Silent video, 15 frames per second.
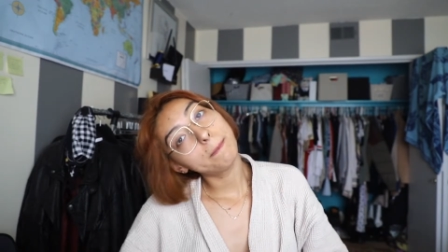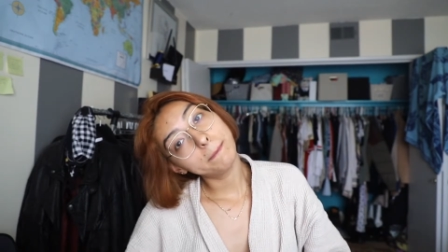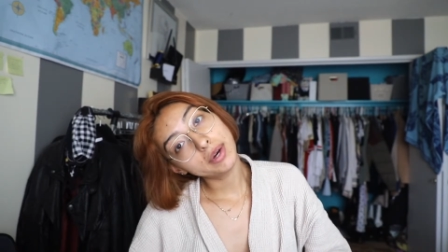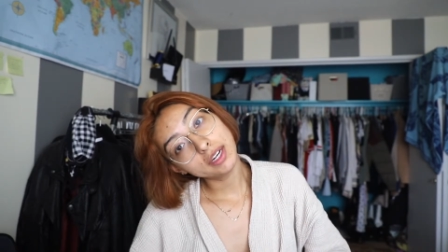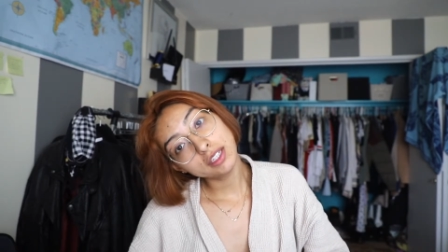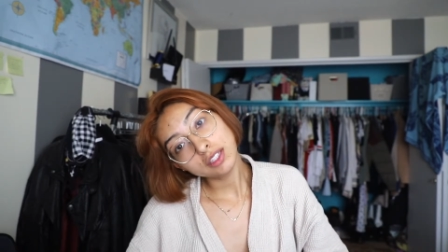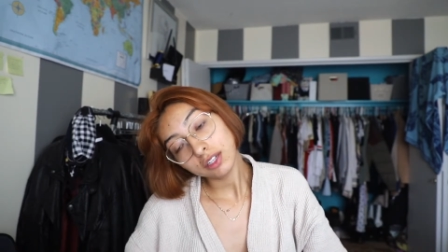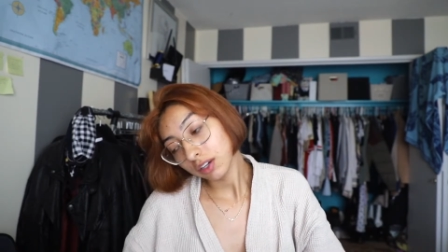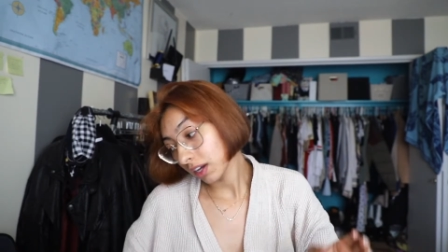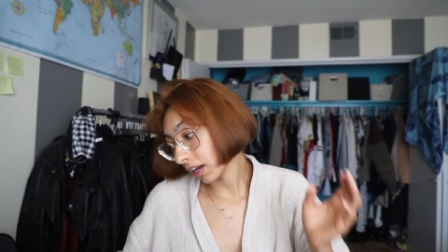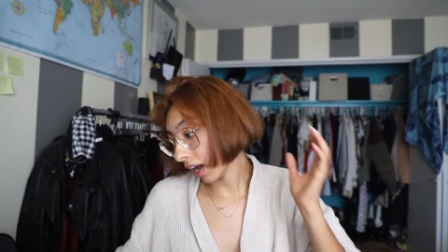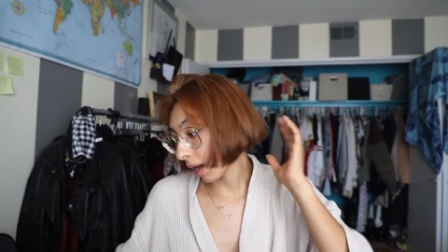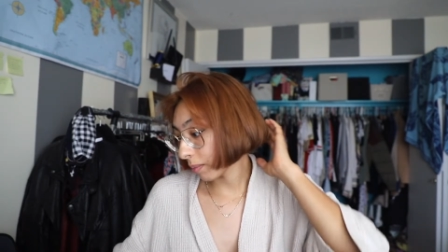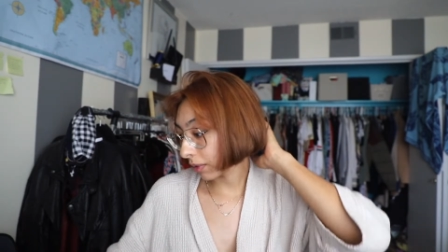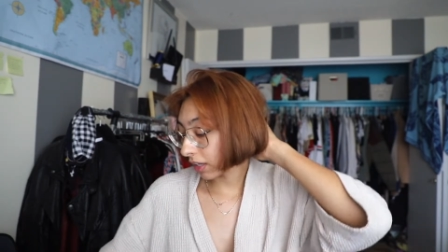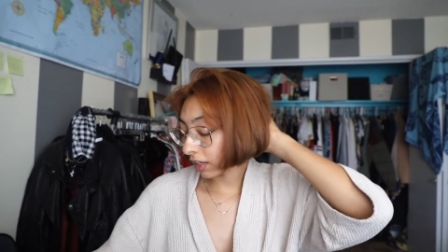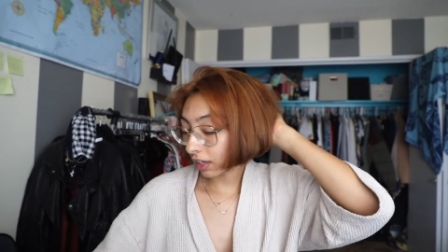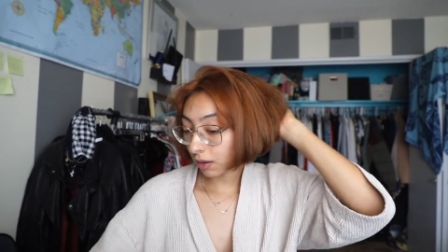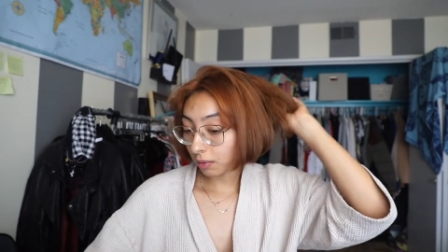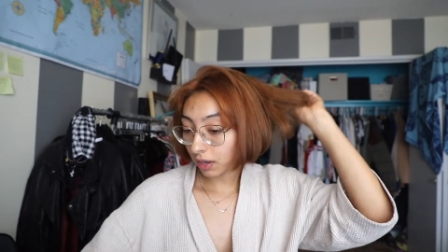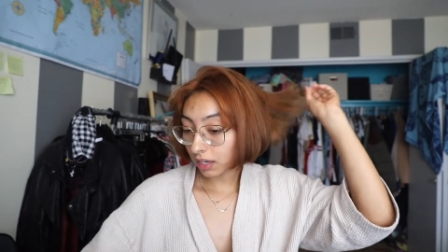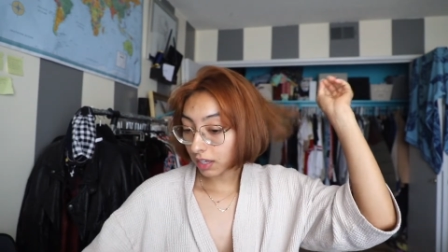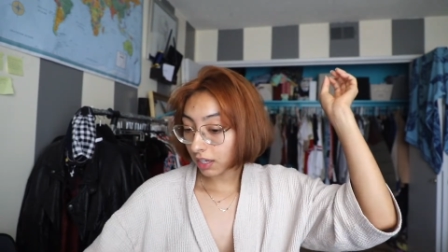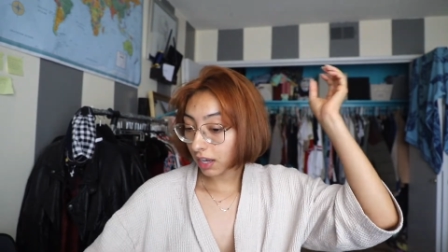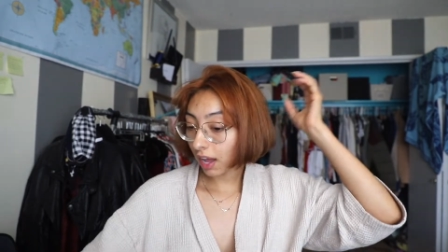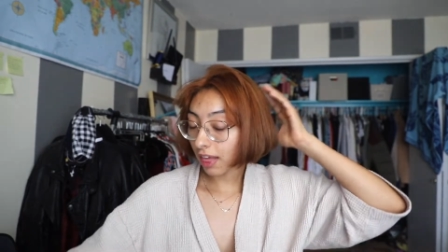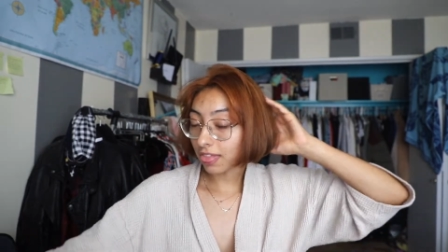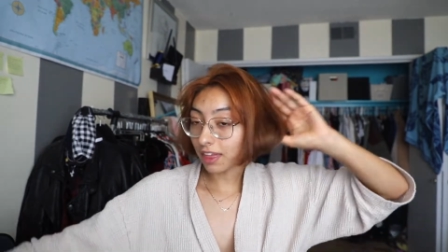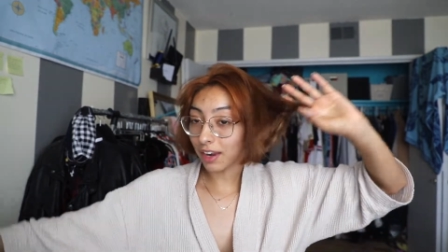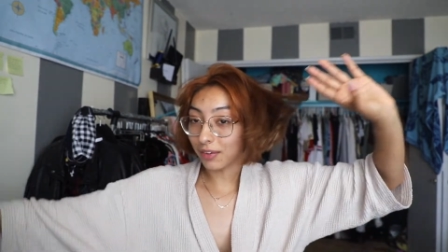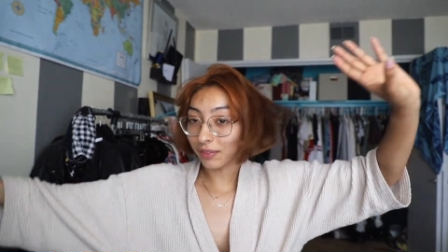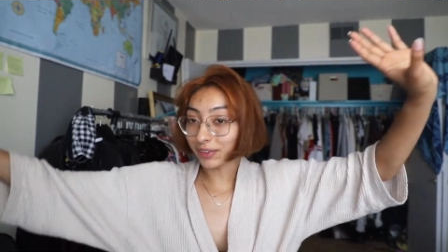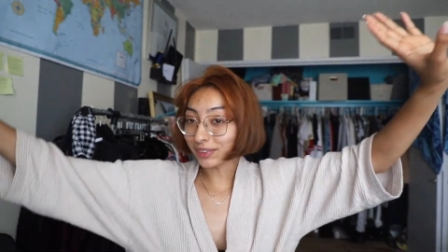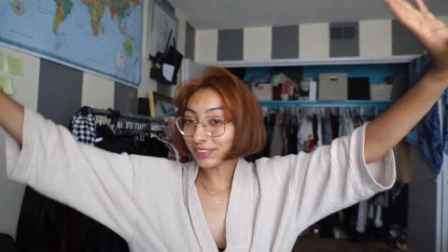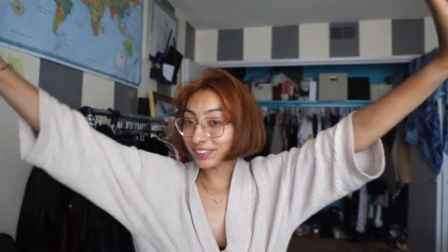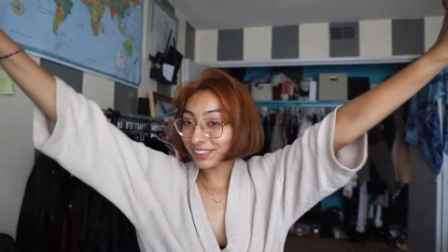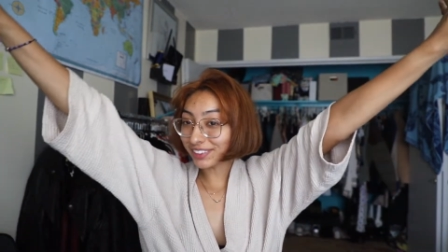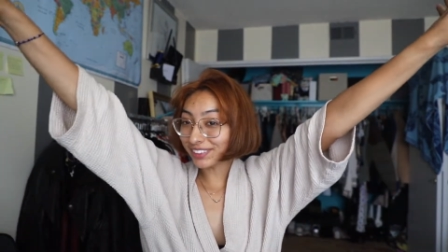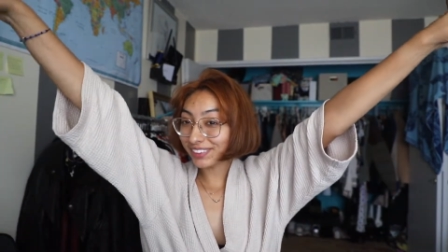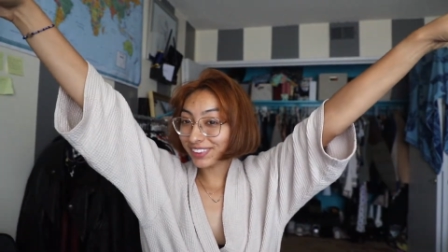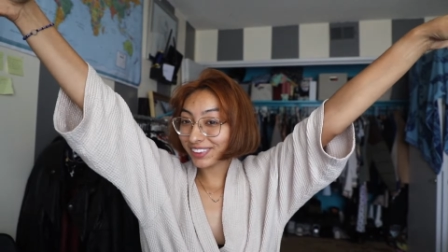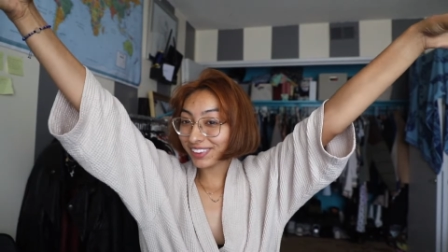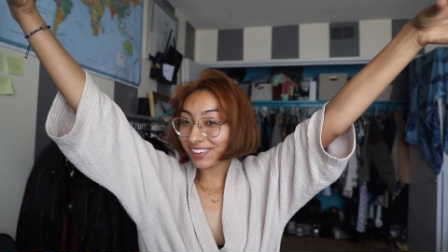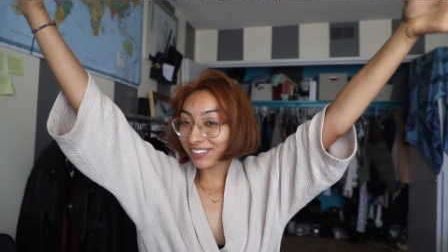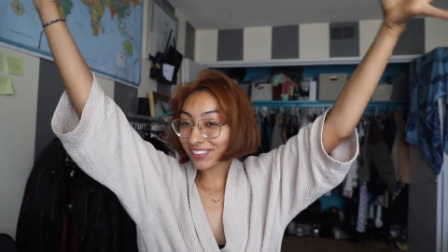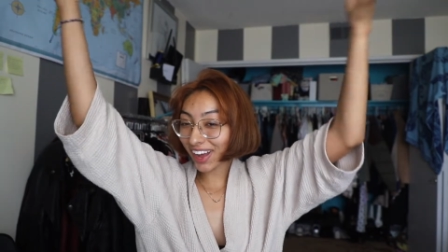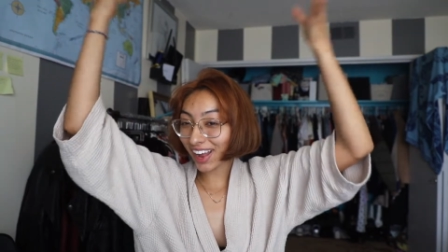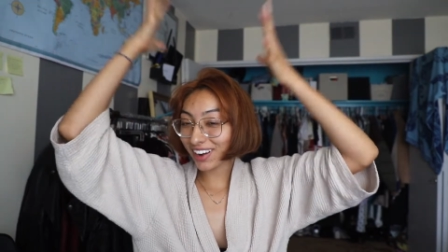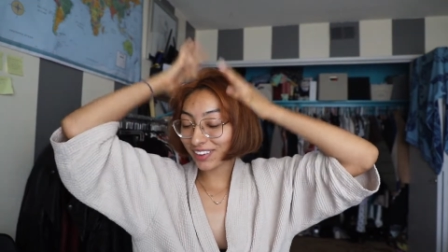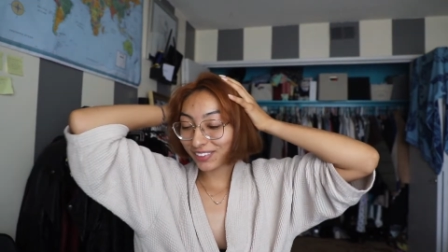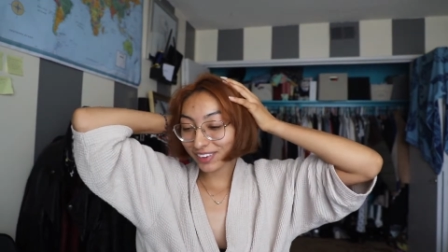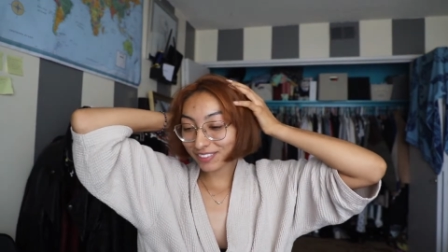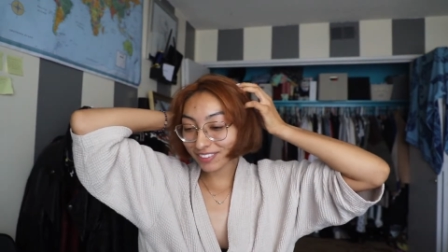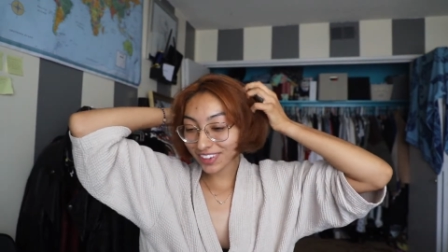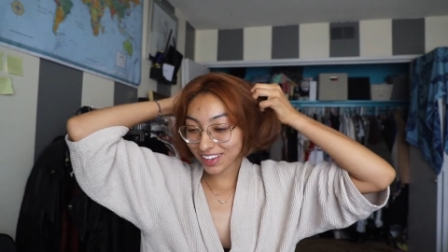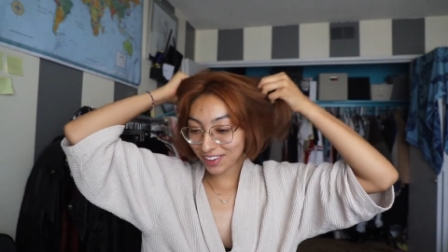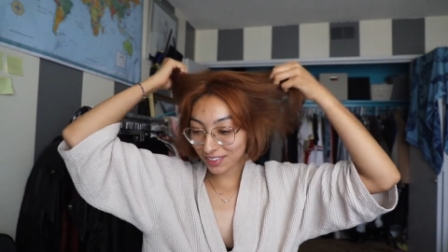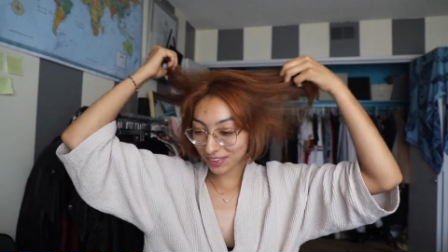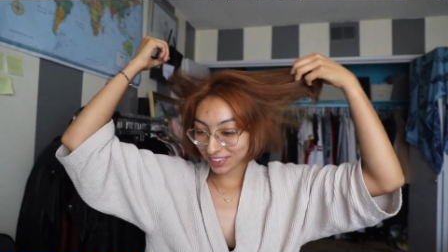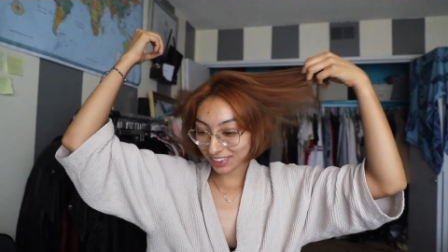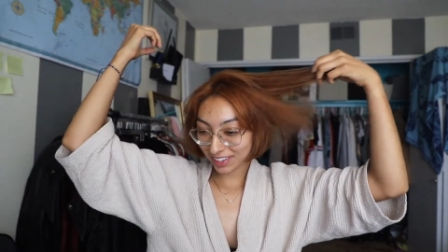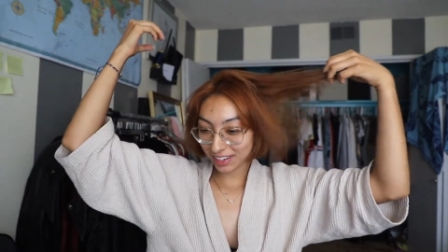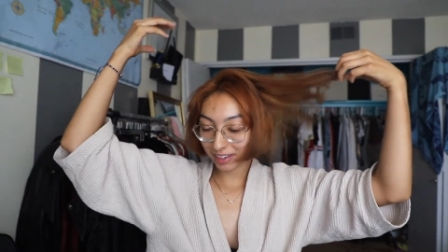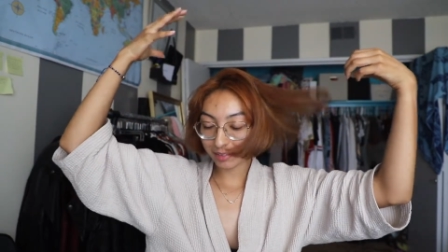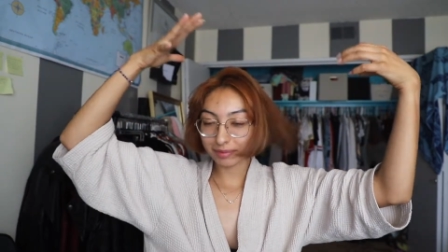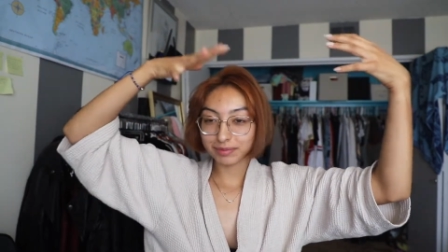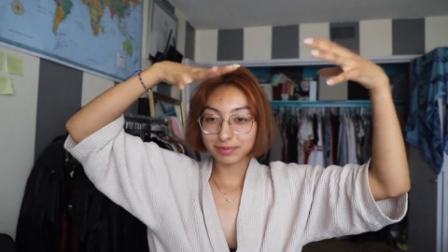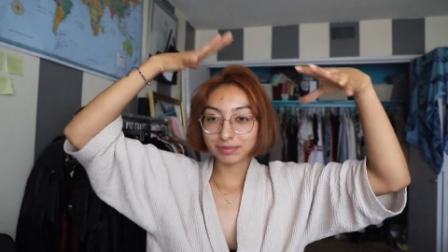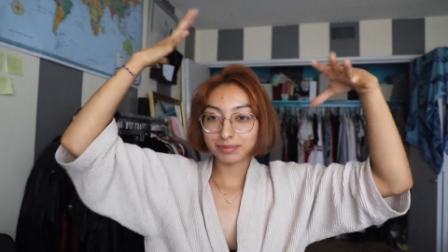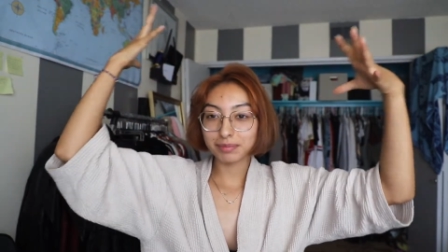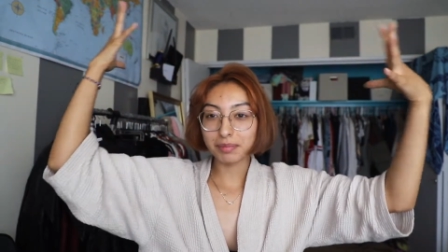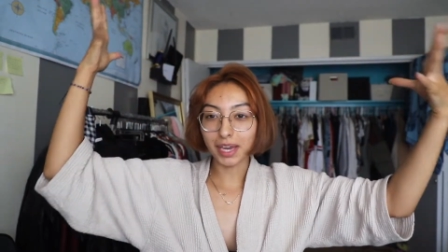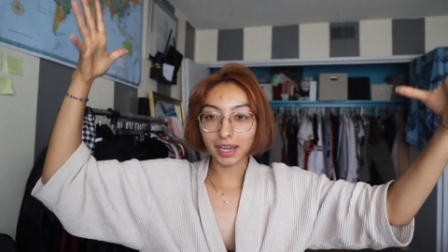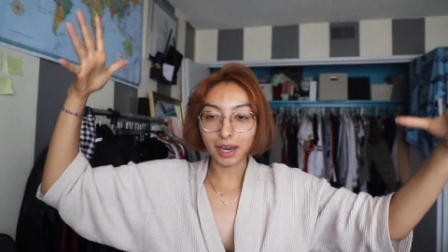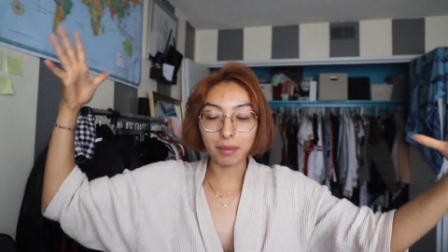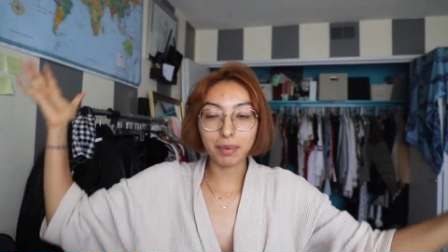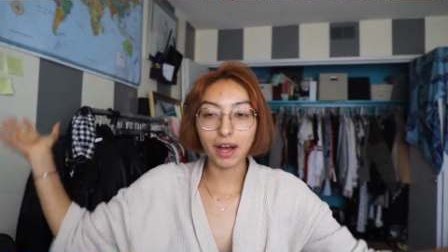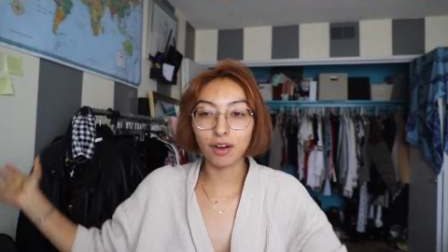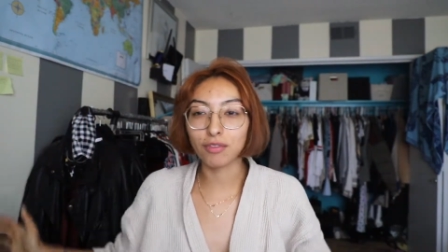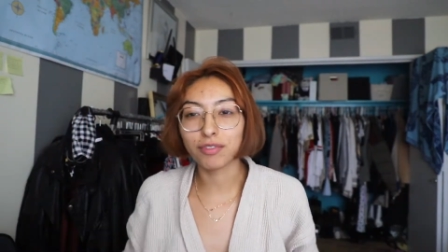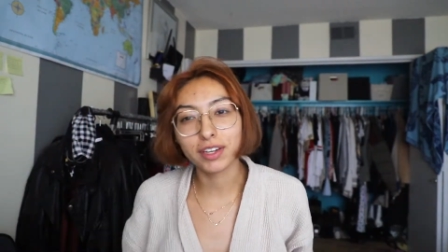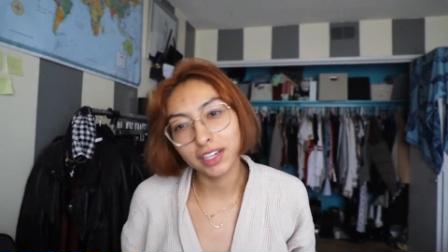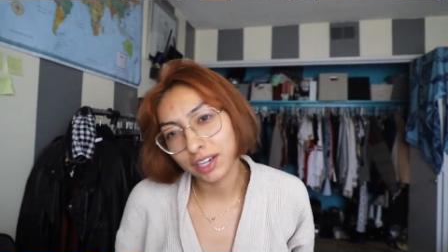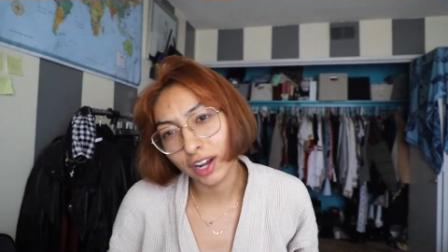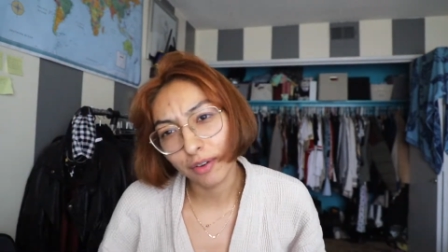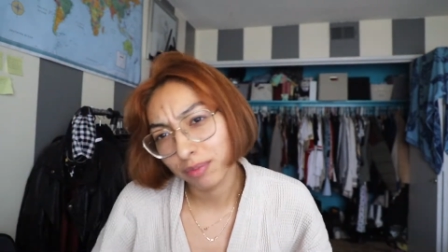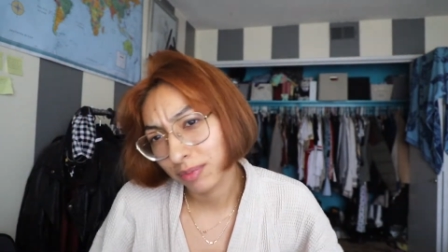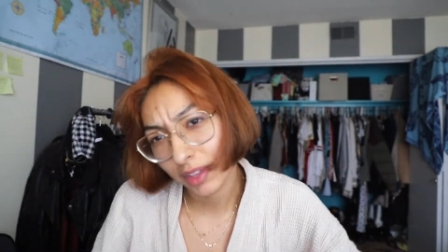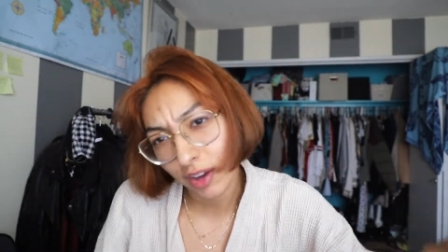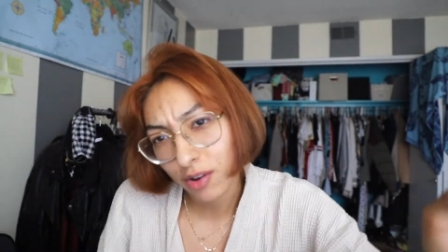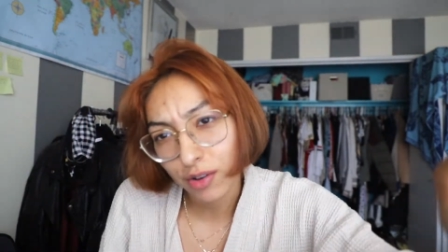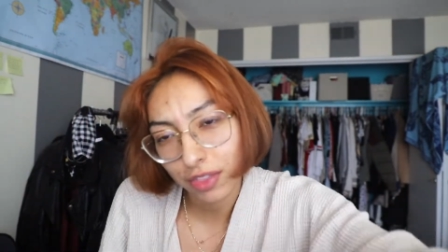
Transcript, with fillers: But it's okay, I'm gonna get ready and then we'll do the final review with like makeup, outfit, you know, the whole